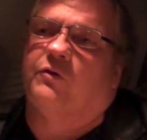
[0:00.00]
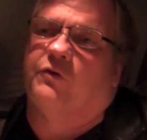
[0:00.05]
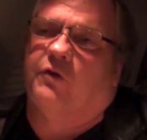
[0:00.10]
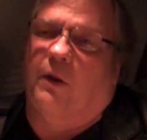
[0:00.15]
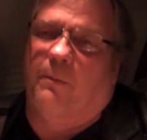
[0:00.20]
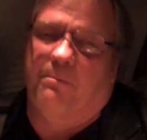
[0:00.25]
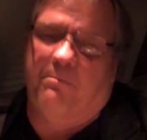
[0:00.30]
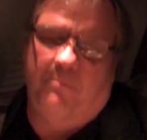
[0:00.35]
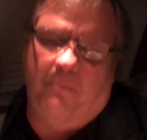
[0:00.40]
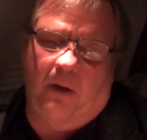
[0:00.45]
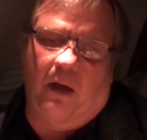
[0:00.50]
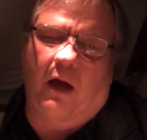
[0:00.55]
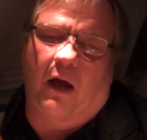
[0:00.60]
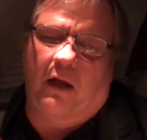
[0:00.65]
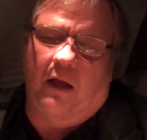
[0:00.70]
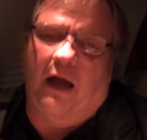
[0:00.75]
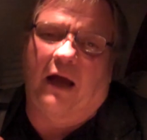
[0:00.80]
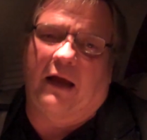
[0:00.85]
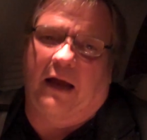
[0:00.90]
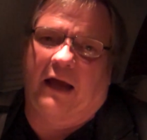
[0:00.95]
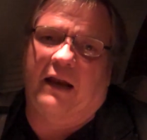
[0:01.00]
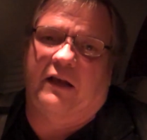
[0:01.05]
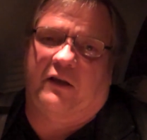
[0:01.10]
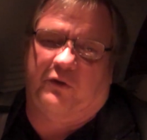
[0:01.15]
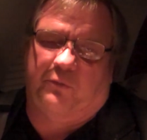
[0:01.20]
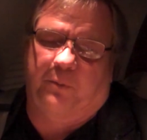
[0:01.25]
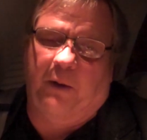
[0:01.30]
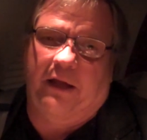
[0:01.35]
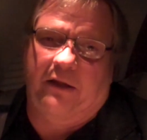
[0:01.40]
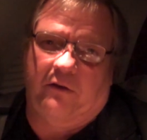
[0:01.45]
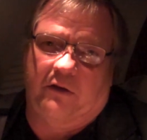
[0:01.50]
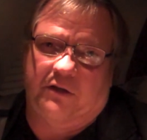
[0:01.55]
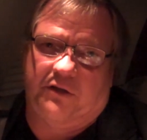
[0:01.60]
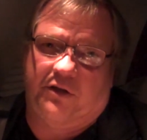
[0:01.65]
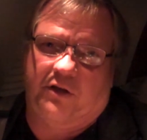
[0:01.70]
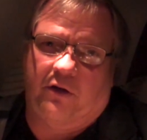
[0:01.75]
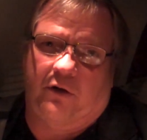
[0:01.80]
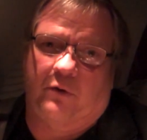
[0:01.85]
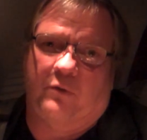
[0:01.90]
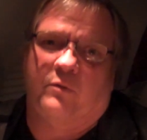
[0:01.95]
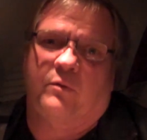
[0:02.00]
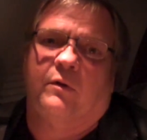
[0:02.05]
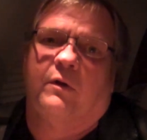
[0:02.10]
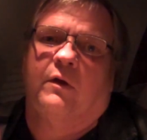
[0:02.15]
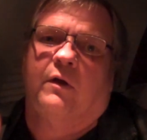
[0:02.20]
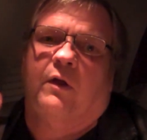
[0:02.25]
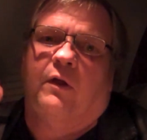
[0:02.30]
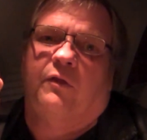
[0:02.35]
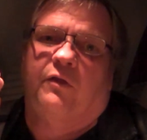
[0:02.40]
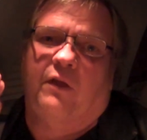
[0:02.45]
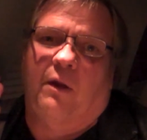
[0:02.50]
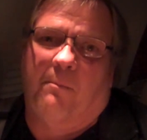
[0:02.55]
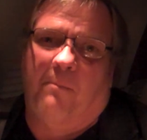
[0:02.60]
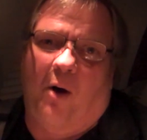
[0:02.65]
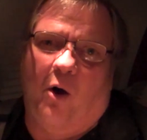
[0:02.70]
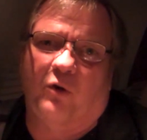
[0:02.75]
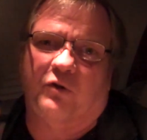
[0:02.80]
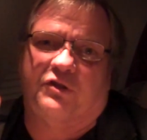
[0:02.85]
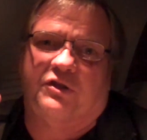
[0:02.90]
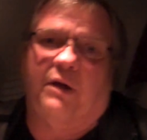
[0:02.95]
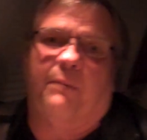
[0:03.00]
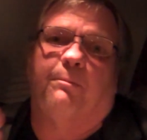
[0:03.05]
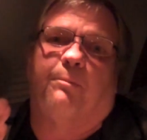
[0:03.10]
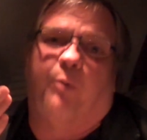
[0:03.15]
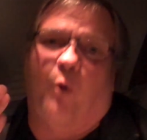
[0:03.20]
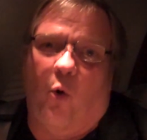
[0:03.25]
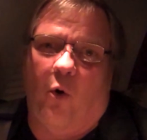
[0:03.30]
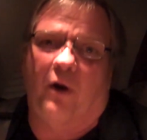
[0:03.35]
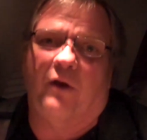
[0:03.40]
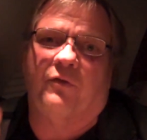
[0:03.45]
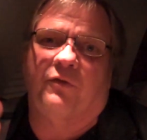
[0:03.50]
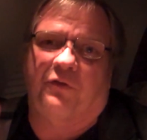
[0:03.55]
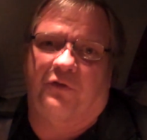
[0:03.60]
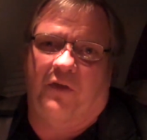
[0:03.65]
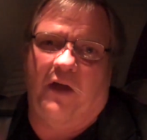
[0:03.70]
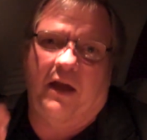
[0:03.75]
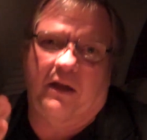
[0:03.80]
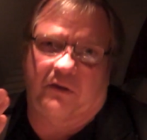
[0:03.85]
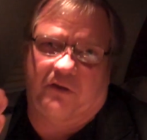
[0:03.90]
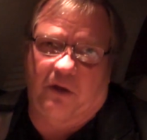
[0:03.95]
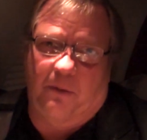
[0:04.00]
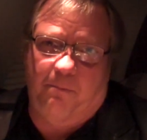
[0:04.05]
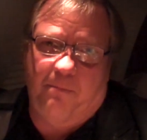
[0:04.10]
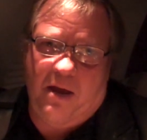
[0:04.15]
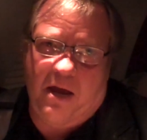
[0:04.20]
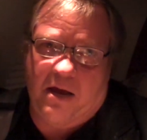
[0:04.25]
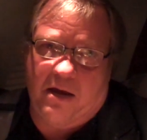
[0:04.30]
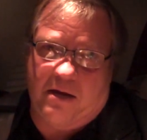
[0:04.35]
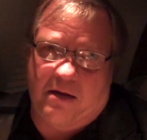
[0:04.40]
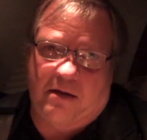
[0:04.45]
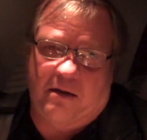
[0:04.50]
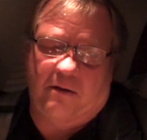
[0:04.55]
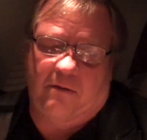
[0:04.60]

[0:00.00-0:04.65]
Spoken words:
I gotta explain this to you. The most important thing to me